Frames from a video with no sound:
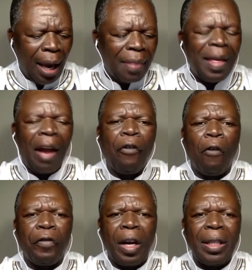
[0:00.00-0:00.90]
And
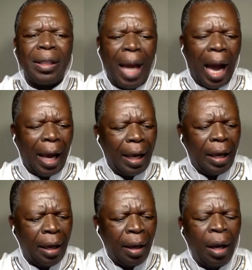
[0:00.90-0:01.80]
therefore, friends,
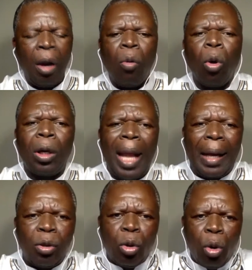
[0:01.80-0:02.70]
I would
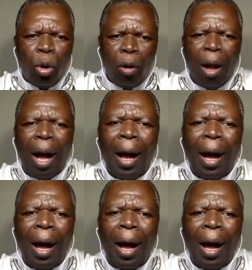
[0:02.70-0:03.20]
like to